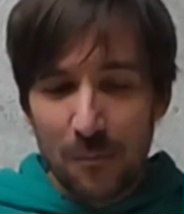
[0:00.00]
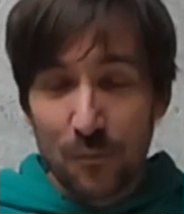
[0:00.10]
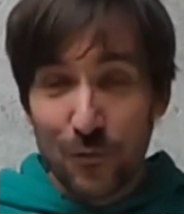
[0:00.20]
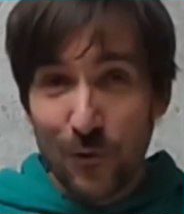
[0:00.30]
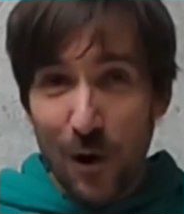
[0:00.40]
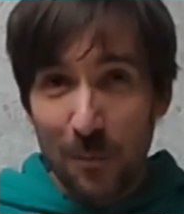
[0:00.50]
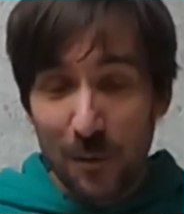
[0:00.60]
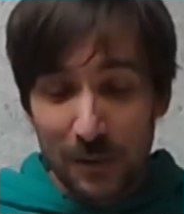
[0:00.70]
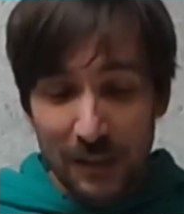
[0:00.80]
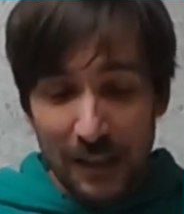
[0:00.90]

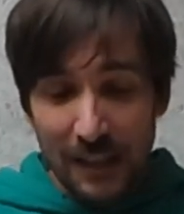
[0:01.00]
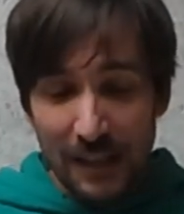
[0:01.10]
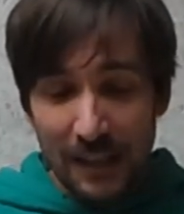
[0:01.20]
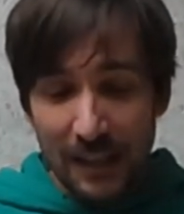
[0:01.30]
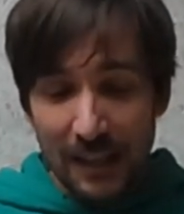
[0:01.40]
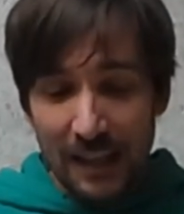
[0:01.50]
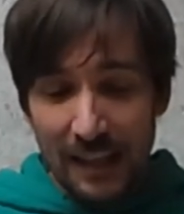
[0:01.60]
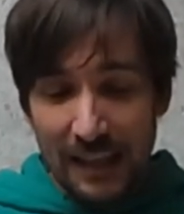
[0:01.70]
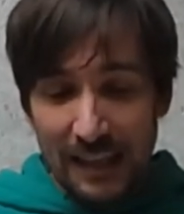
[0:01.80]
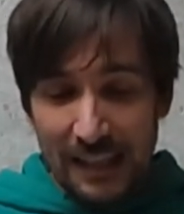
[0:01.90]
Probably
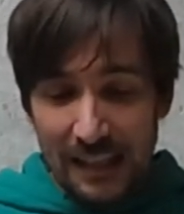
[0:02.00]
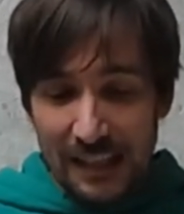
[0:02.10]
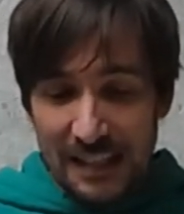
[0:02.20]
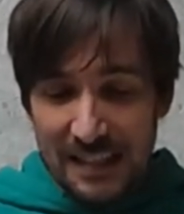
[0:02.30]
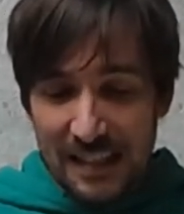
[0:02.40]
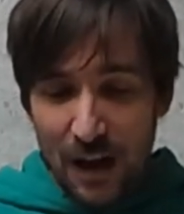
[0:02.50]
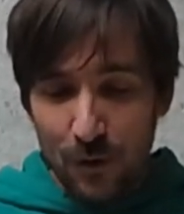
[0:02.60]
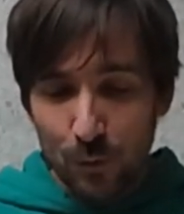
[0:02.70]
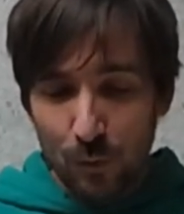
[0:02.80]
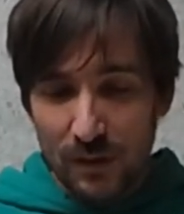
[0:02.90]

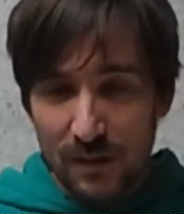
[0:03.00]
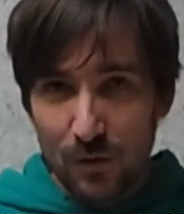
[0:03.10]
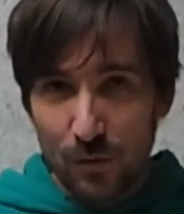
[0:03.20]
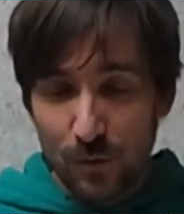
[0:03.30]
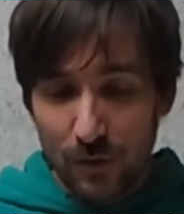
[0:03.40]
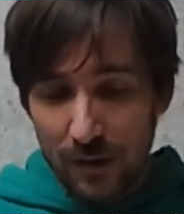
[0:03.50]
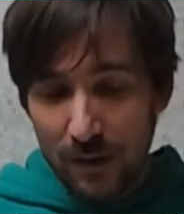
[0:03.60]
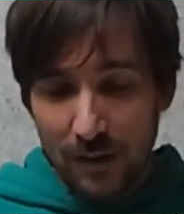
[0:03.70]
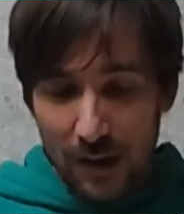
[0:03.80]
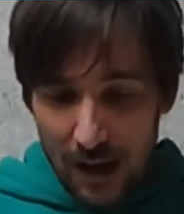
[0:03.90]
sound wants to
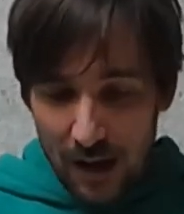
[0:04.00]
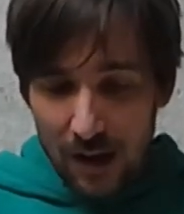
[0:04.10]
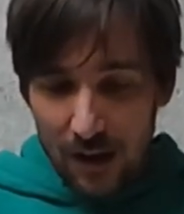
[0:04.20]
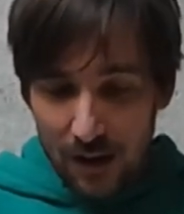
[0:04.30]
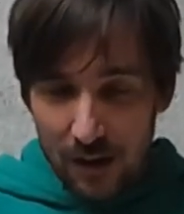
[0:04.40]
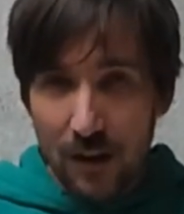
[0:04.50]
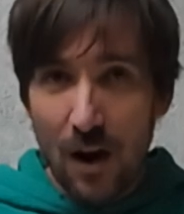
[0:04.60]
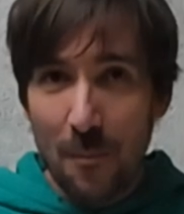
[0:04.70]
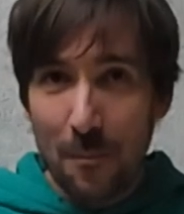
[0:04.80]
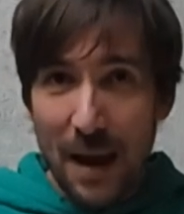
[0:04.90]

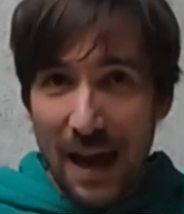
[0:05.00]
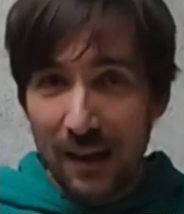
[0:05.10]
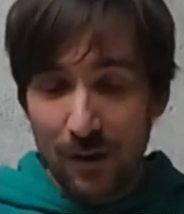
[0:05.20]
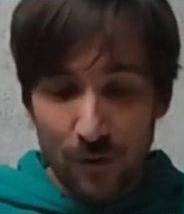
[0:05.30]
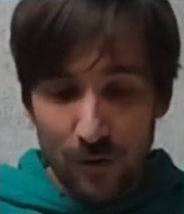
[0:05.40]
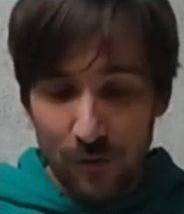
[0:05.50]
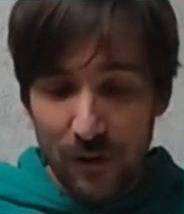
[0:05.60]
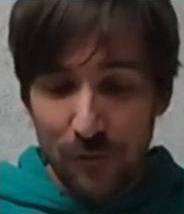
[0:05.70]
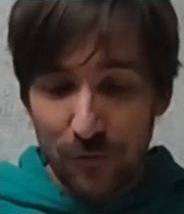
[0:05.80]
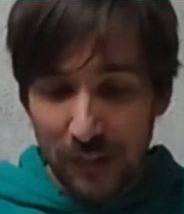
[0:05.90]
come back or
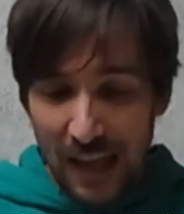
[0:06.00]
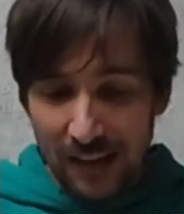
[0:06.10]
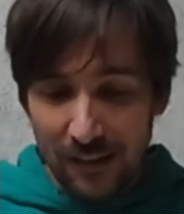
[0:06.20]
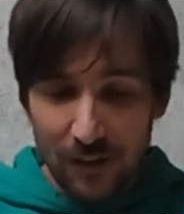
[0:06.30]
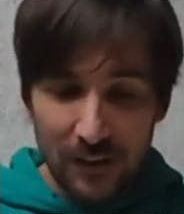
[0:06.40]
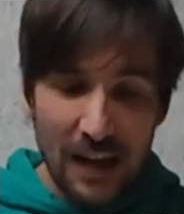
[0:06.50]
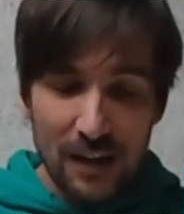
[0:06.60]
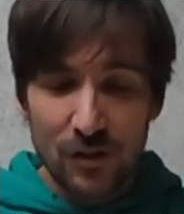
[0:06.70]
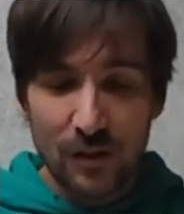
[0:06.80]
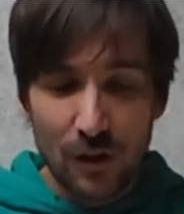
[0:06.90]
reflect on the
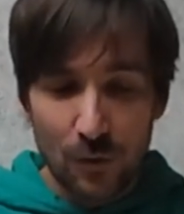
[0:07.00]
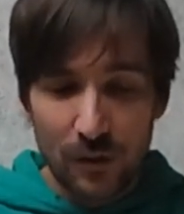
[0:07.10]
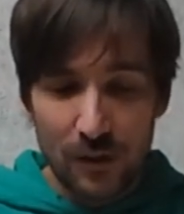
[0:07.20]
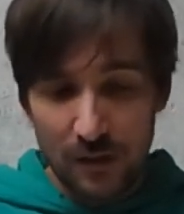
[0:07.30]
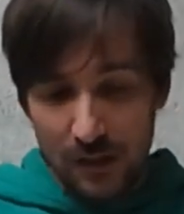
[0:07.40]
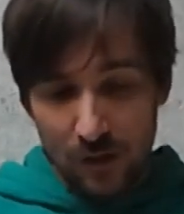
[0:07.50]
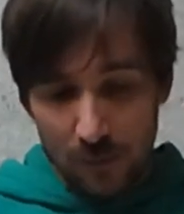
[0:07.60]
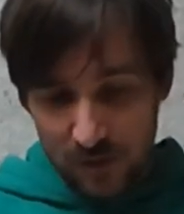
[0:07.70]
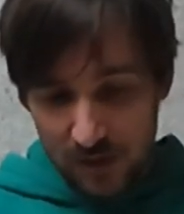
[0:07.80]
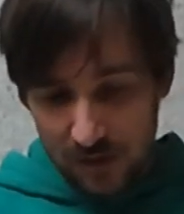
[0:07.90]
edge and go. It
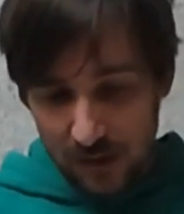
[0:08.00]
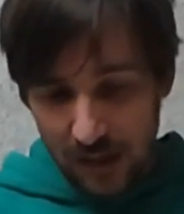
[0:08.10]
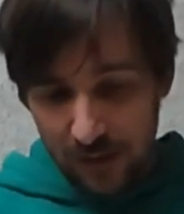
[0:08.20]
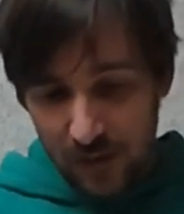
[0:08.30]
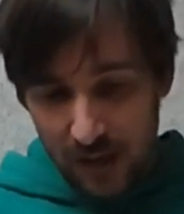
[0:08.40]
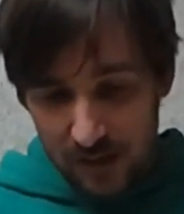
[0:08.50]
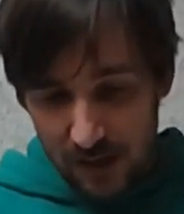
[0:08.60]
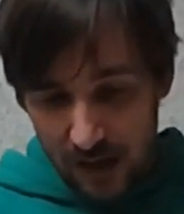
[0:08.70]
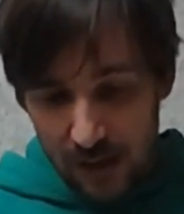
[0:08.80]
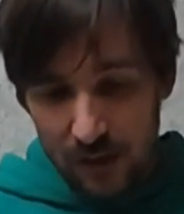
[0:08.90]
comes like this,
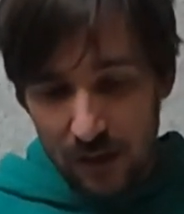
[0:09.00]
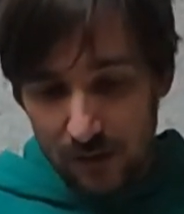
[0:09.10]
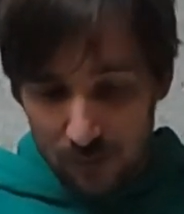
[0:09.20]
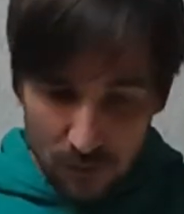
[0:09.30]
and it